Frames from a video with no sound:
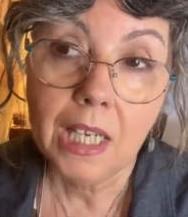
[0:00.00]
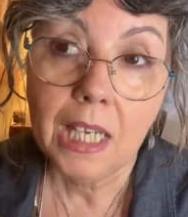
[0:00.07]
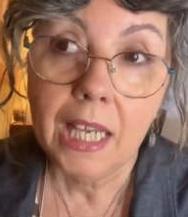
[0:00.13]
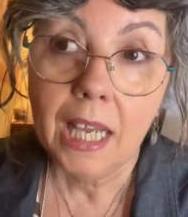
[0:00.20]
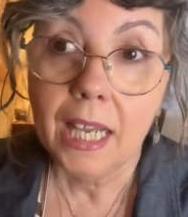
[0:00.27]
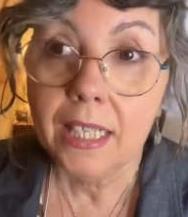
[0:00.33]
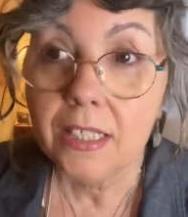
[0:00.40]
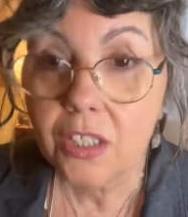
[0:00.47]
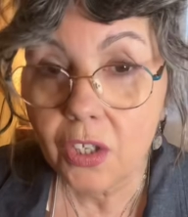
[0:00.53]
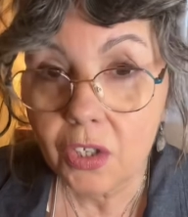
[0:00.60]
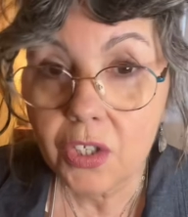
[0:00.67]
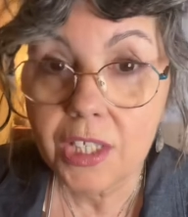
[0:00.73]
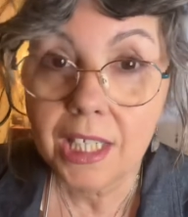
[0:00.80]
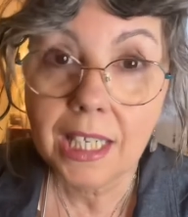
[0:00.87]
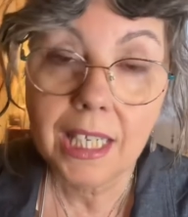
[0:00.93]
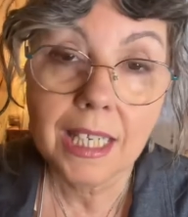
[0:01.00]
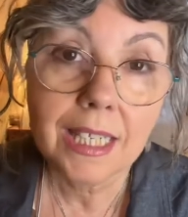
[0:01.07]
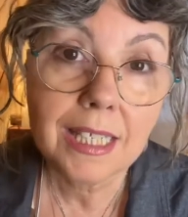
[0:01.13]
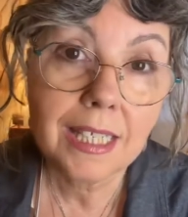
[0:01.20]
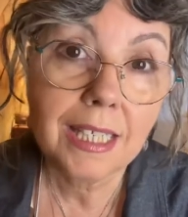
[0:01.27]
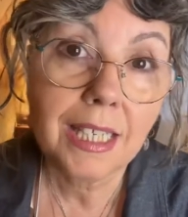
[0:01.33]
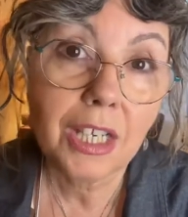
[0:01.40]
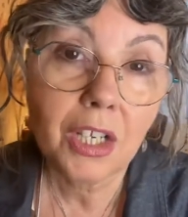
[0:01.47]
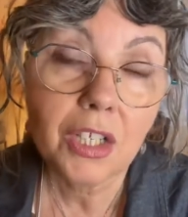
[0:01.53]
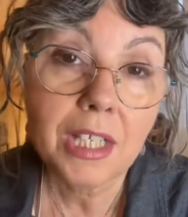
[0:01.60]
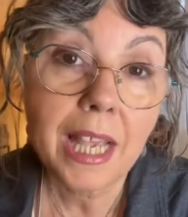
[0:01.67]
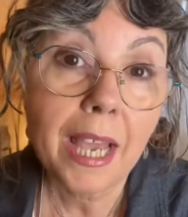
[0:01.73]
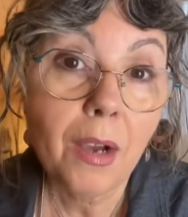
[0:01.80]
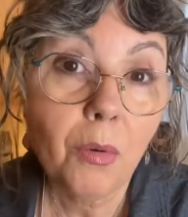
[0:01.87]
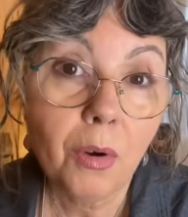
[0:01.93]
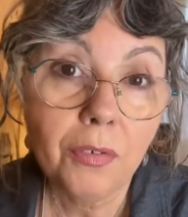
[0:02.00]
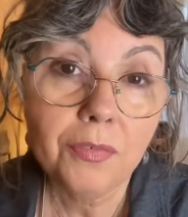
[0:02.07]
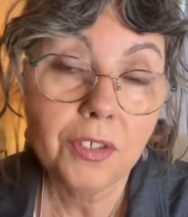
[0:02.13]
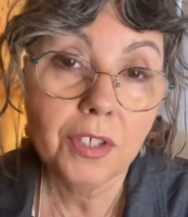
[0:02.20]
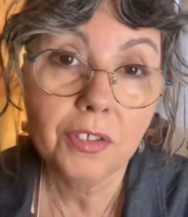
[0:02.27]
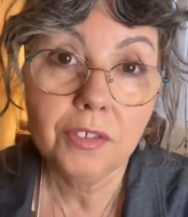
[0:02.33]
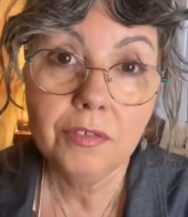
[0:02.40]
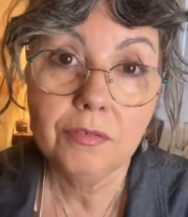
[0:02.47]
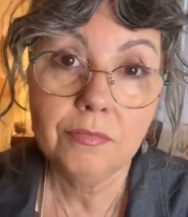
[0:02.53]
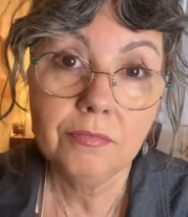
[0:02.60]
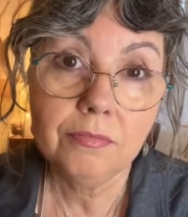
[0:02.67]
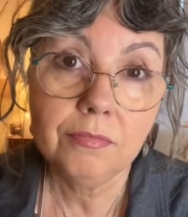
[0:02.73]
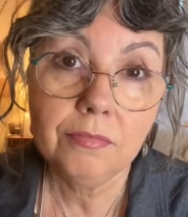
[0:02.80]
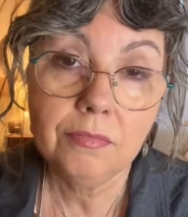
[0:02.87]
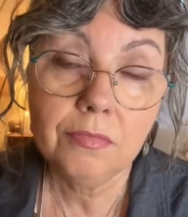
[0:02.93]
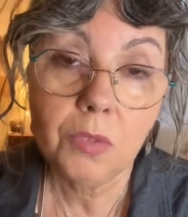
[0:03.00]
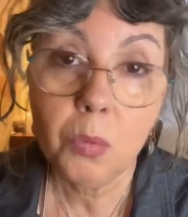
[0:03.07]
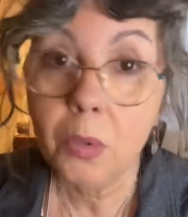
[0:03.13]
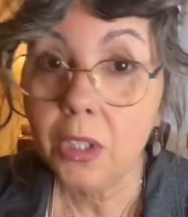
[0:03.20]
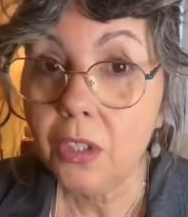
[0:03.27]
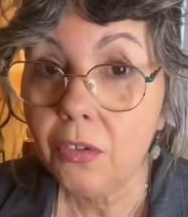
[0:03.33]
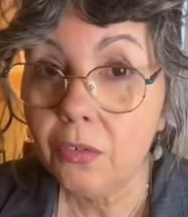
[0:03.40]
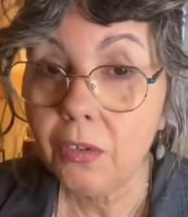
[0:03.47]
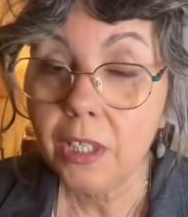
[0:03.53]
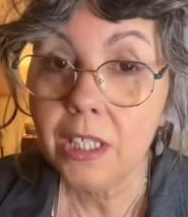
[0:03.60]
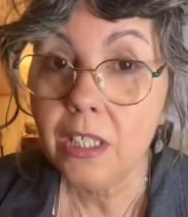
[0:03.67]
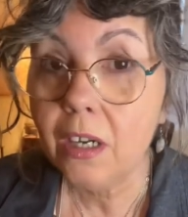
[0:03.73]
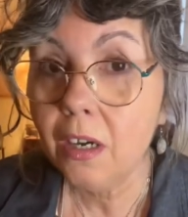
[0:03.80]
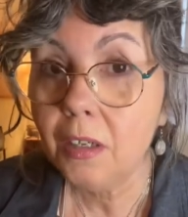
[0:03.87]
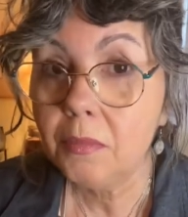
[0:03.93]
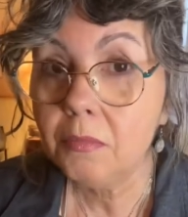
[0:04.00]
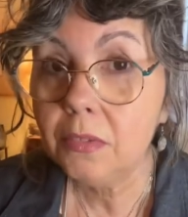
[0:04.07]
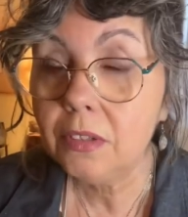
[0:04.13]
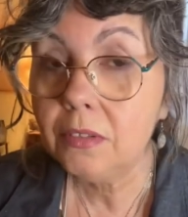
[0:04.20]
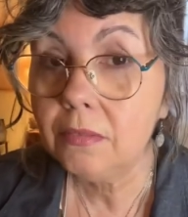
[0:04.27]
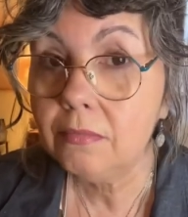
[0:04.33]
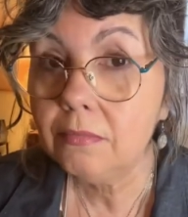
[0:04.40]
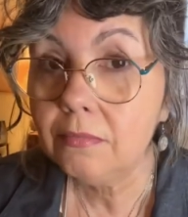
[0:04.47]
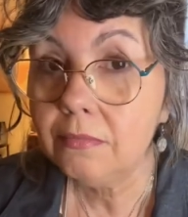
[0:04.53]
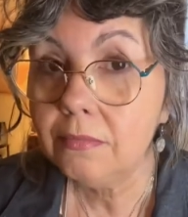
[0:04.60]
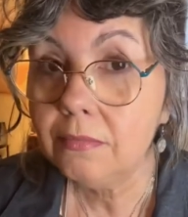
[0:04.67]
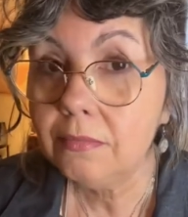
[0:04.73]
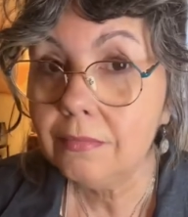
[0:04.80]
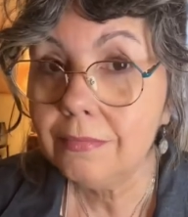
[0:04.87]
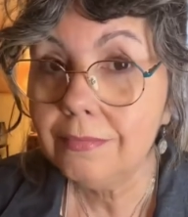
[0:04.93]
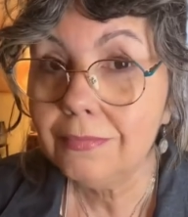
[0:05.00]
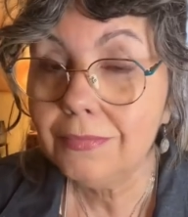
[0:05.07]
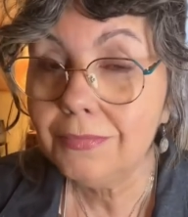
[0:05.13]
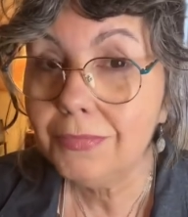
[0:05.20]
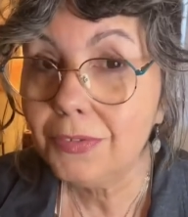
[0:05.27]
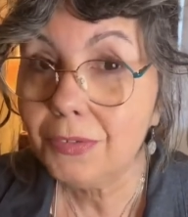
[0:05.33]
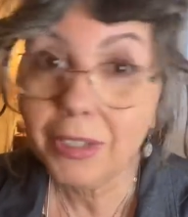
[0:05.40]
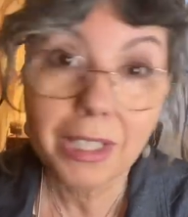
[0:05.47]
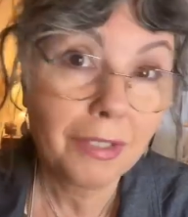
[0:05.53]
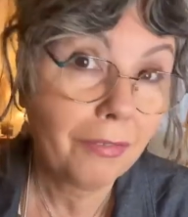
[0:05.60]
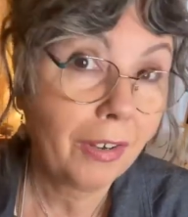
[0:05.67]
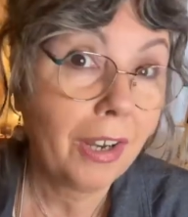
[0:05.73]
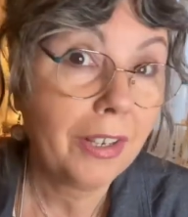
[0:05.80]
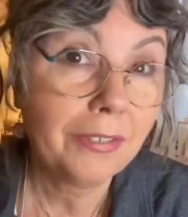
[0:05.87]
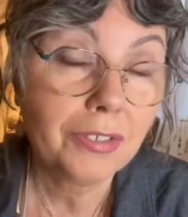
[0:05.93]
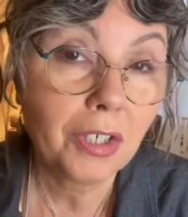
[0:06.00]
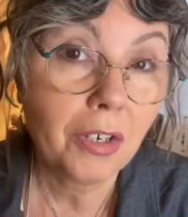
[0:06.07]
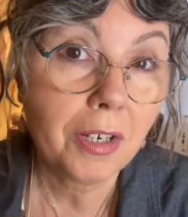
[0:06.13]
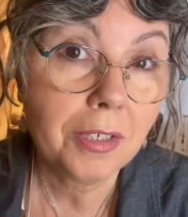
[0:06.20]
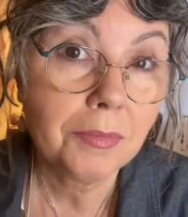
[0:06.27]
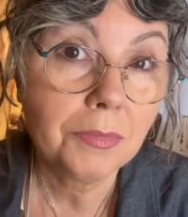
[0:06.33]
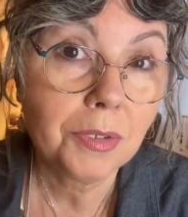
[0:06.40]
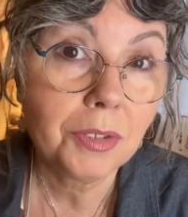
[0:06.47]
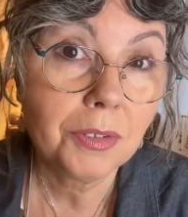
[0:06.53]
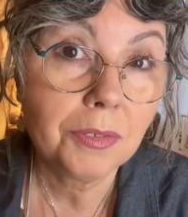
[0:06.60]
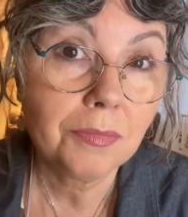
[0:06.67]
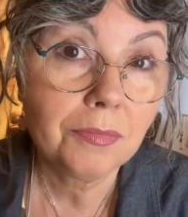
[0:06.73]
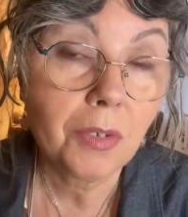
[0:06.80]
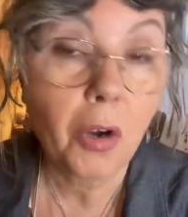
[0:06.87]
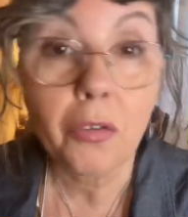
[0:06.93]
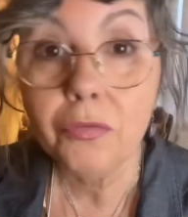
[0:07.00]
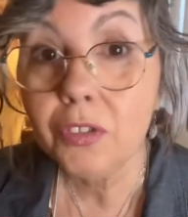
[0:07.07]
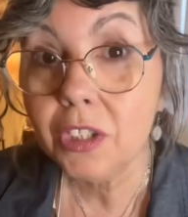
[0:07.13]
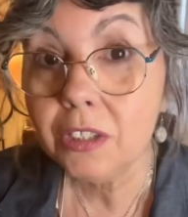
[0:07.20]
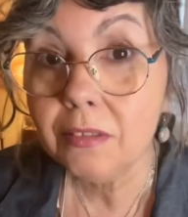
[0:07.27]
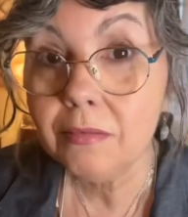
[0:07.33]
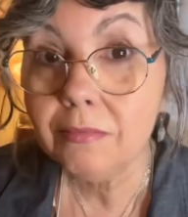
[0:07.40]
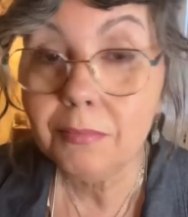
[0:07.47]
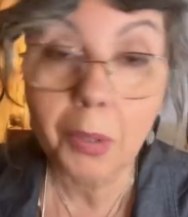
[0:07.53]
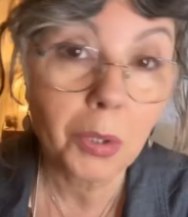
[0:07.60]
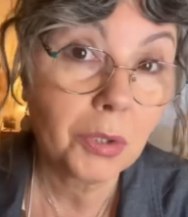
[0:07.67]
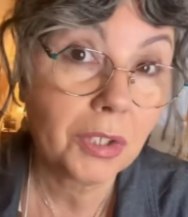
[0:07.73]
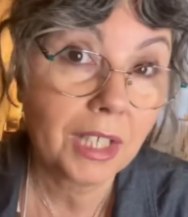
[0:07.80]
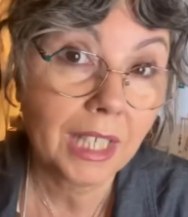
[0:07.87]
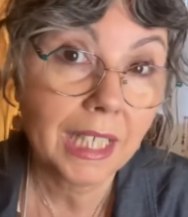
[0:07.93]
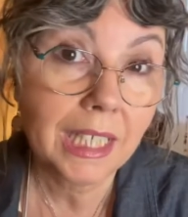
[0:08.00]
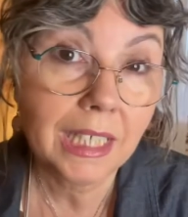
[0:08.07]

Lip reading: And so you tick yes, and it goes, how often? 1 to 3 times? 3 to 5 times? Often? Mostly?